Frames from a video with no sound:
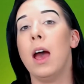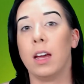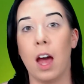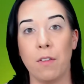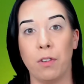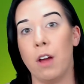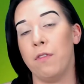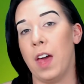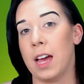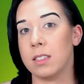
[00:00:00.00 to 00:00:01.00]
Cover
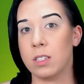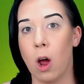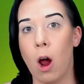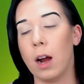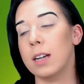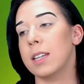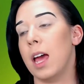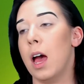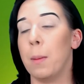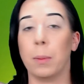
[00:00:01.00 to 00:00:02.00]
Effects, Tarte,
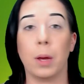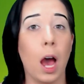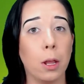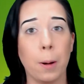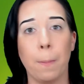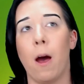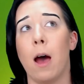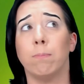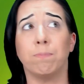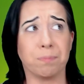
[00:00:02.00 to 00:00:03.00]

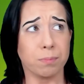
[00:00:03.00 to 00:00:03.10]
ColourPop.